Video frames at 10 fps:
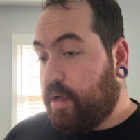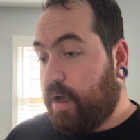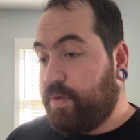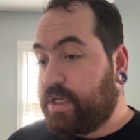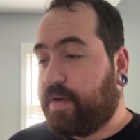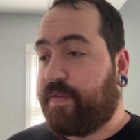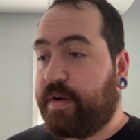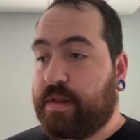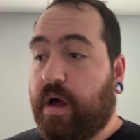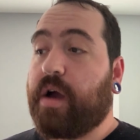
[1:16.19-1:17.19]
We took a
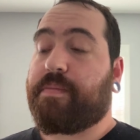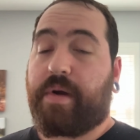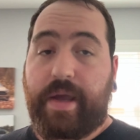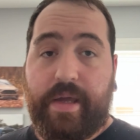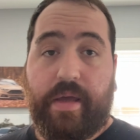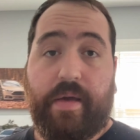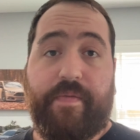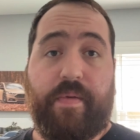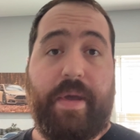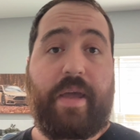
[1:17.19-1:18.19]
very long break
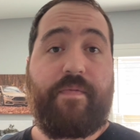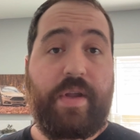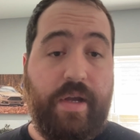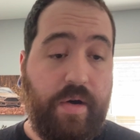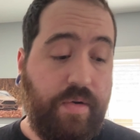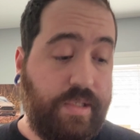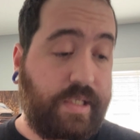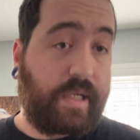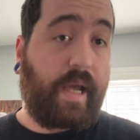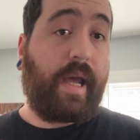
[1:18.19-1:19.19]
from making
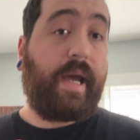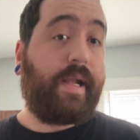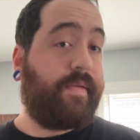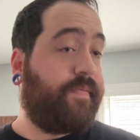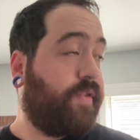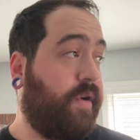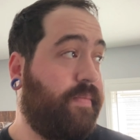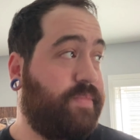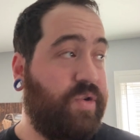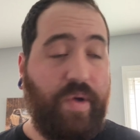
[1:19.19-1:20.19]
videos and
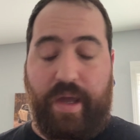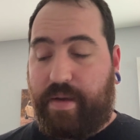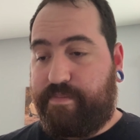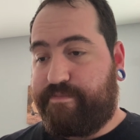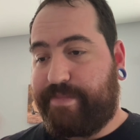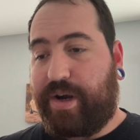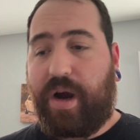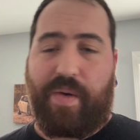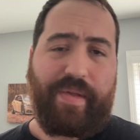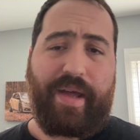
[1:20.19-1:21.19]
from doing
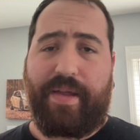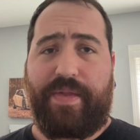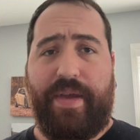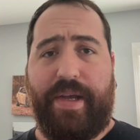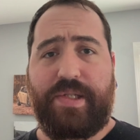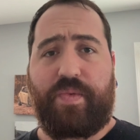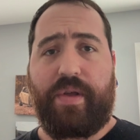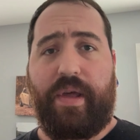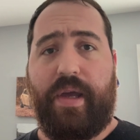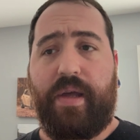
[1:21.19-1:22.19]
car related things,
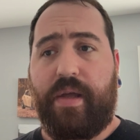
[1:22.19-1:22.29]
really.